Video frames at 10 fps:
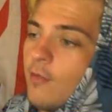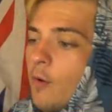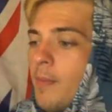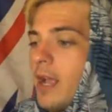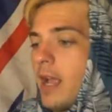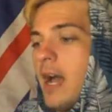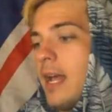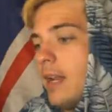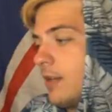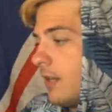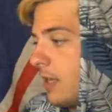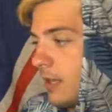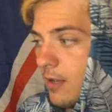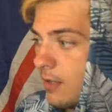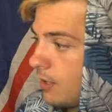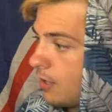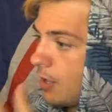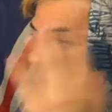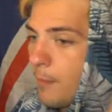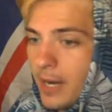of Rebecca.
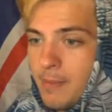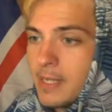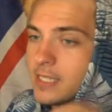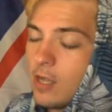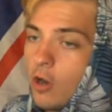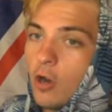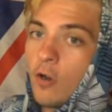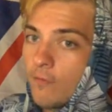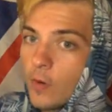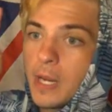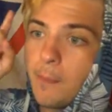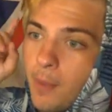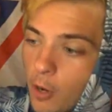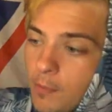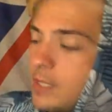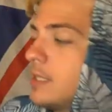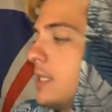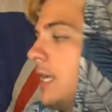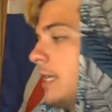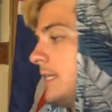But he missed the heart on freaking purpose.
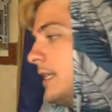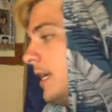Yes,